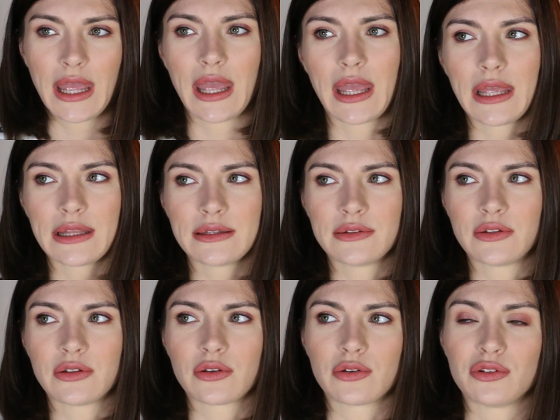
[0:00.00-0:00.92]

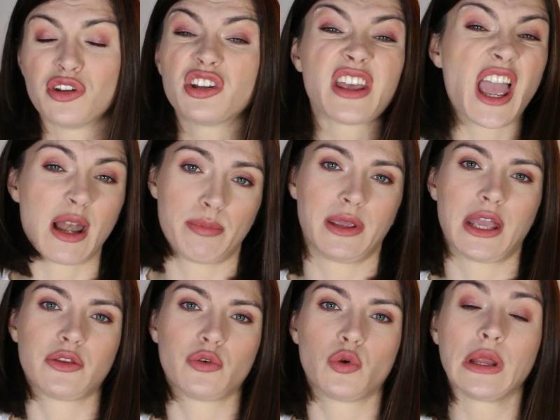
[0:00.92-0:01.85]
and not helping
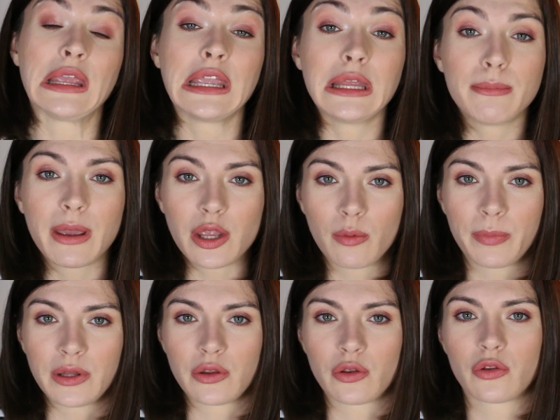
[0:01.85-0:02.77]
at all, in my
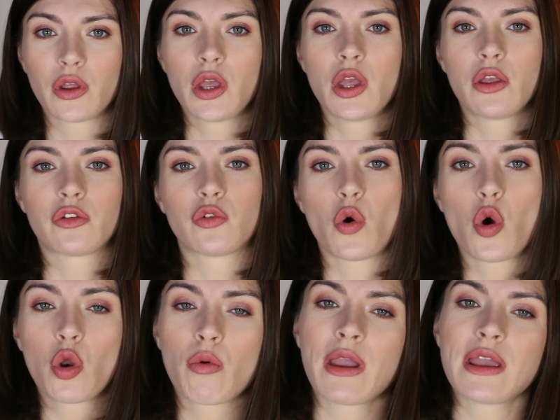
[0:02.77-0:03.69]
opinion. So
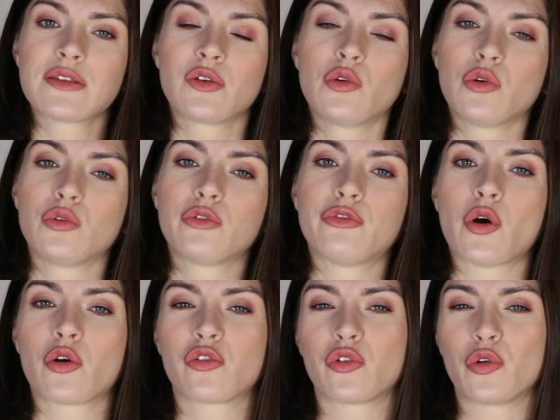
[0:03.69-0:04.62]
always go
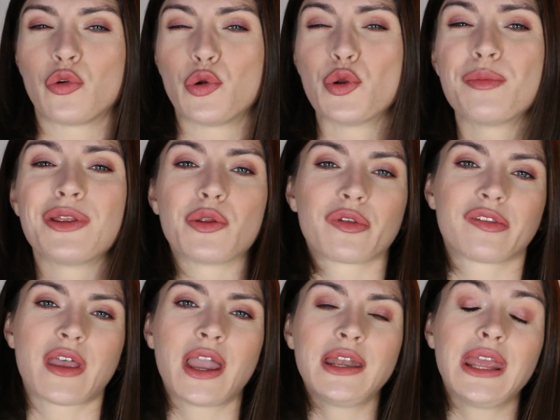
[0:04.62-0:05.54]
for the luminous
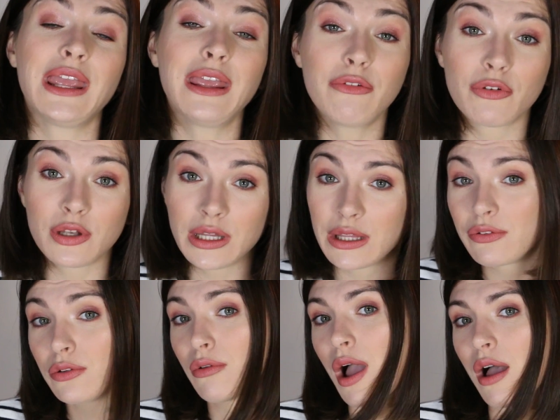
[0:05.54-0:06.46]
side, even
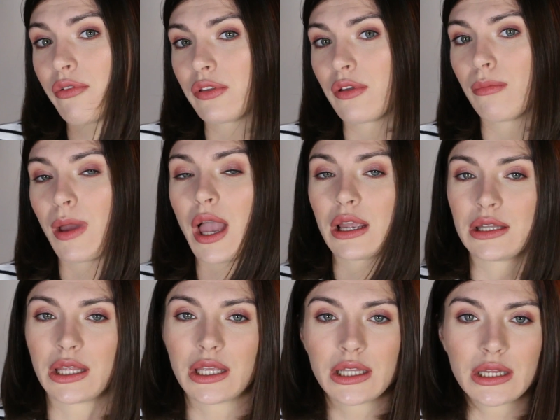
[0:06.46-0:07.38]
if you have some
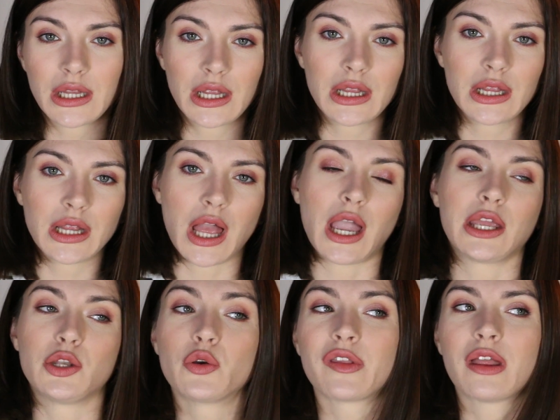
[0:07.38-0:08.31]
acne.
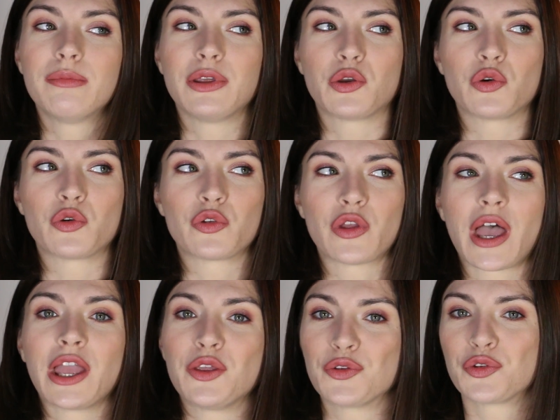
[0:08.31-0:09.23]
I know that because
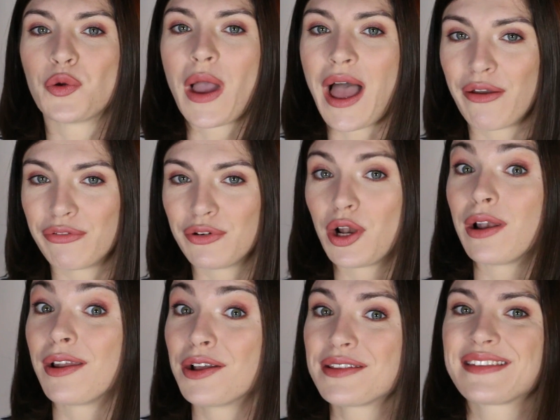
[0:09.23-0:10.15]
I used to have
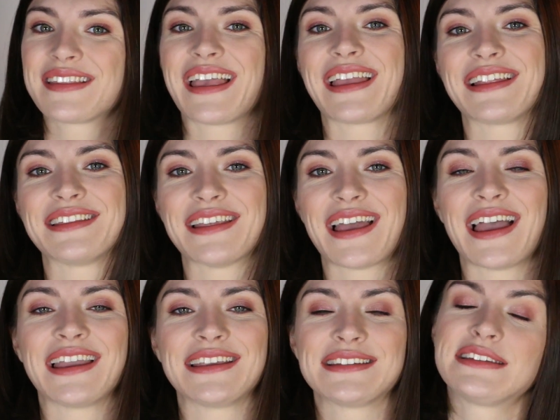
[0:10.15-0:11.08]
lots and
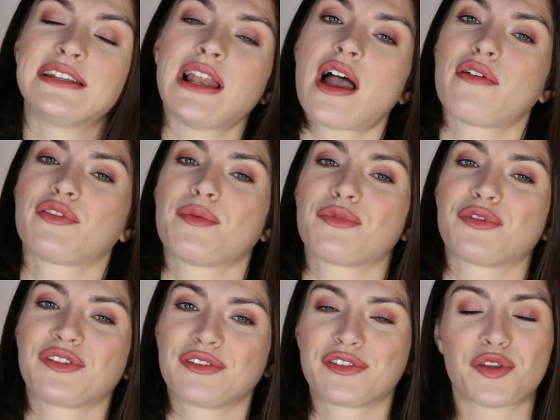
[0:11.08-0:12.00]
I still have some
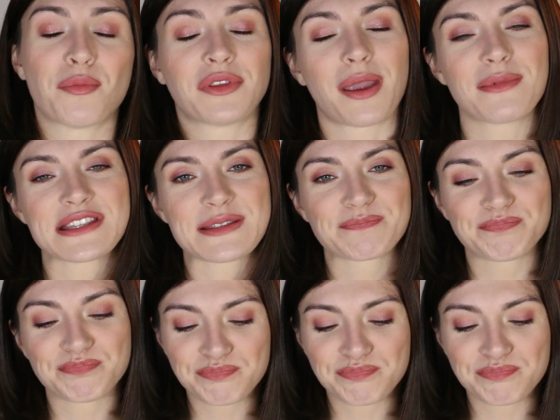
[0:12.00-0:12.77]
sometimes.